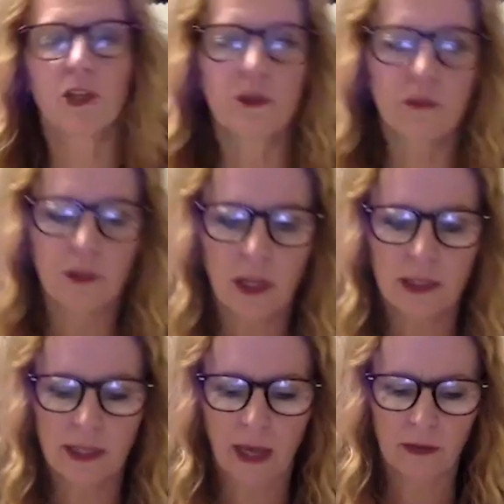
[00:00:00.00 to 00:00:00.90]
you feel like,
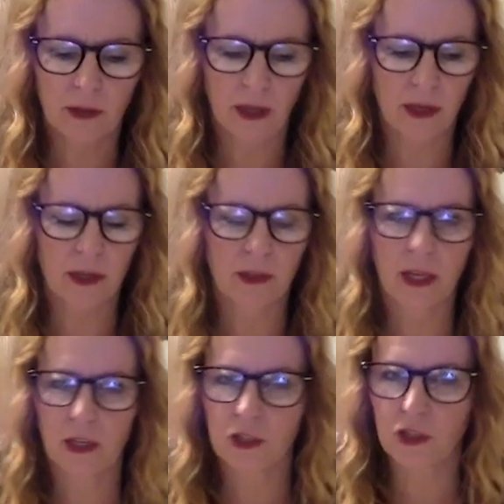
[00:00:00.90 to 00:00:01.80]
Zach, that
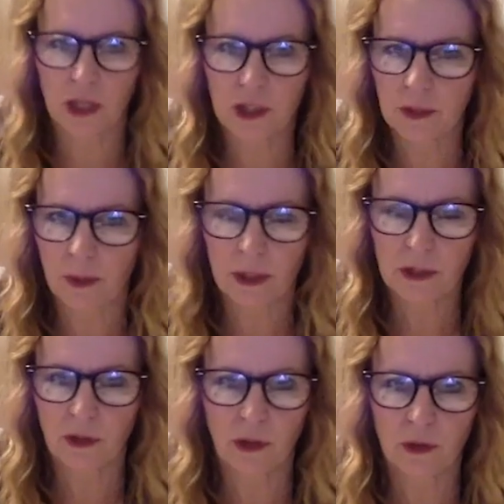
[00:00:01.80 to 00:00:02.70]
has changed much
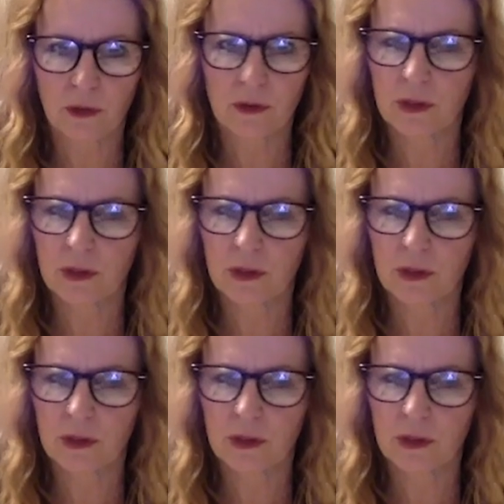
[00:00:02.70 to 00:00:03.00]
for you